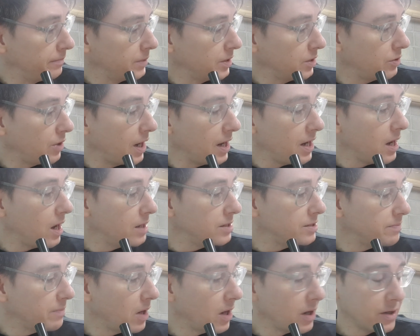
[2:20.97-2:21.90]

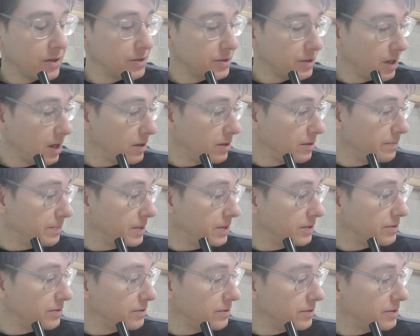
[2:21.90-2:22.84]
crayons, markers, colored
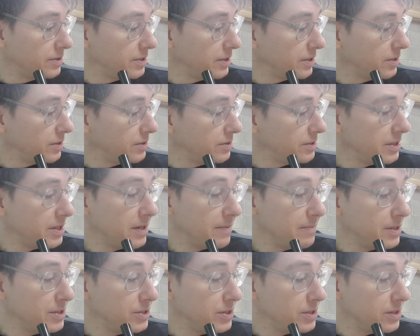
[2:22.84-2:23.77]
pencils, stickers,
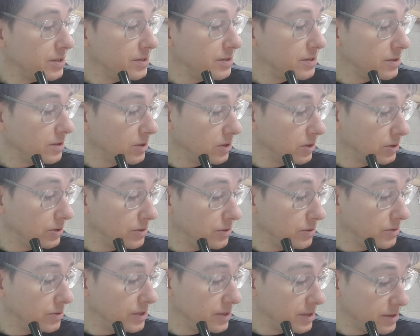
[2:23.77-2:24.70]
images,
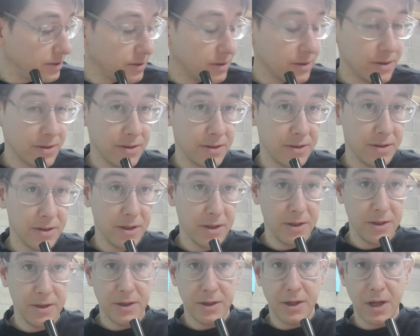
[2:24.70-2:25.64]
glue, scissors.
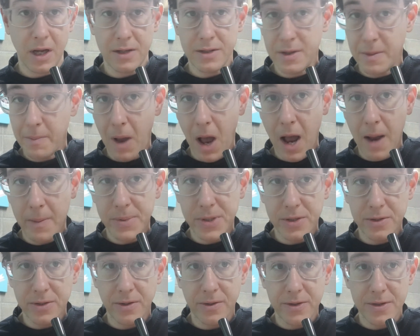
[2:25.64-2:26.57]
Got some
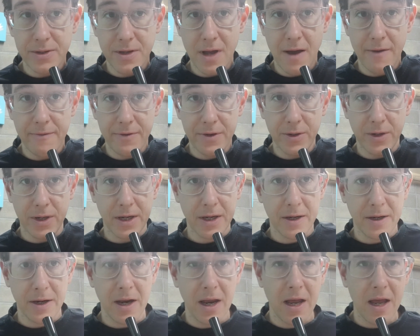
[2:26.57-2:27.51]
optional stuff. You
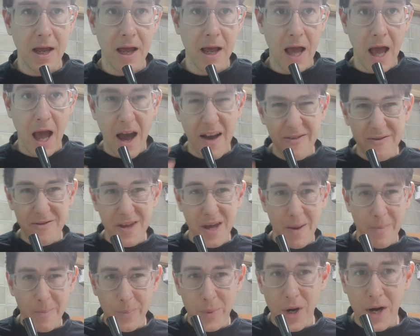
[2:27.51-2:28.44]
can have
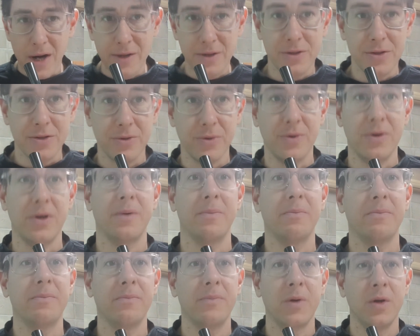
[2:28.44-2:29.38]
them
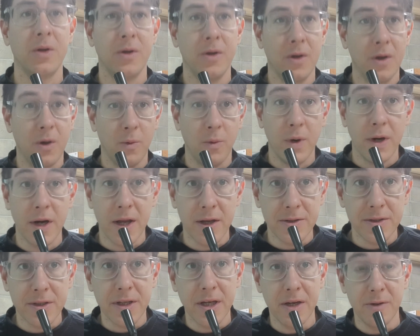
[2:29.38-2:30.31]
brainstorm what
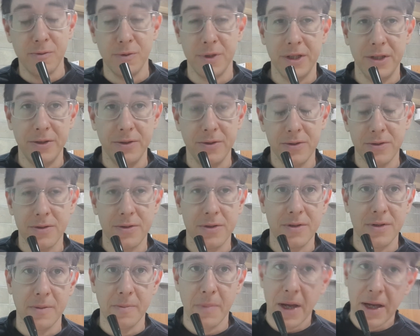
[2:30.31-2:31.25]
else can we use
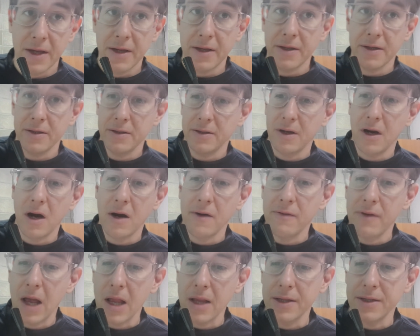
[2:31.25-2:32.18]
to make our
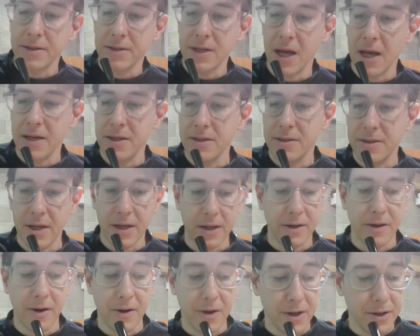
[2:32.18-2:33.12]
Valentine's Day
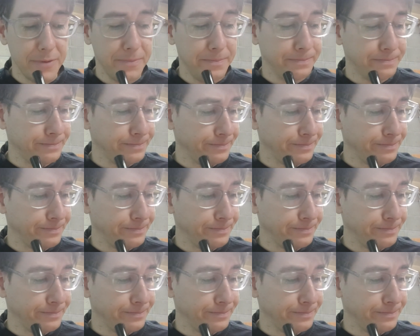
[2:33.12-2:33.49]
card.